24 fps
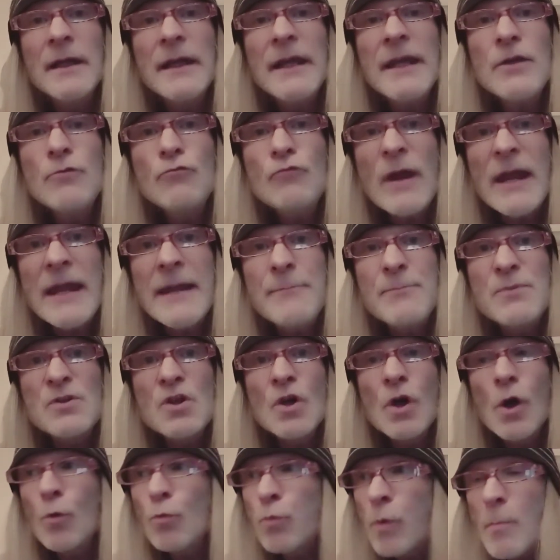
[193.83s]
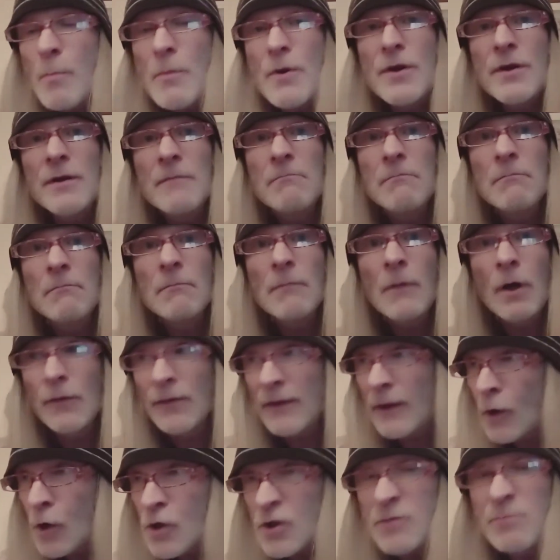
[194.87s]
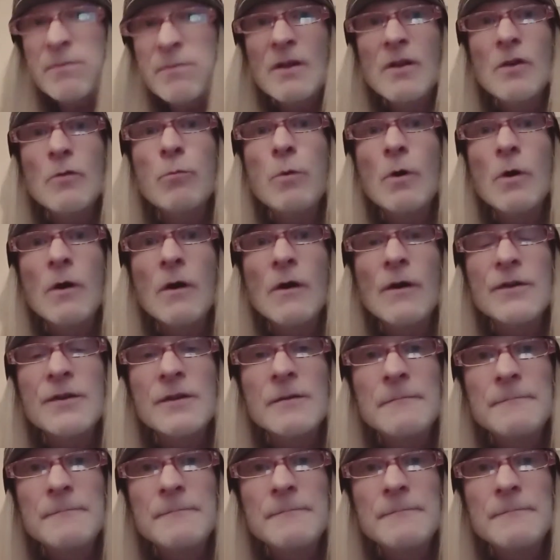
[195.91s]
he raped a woman on the hospital ward,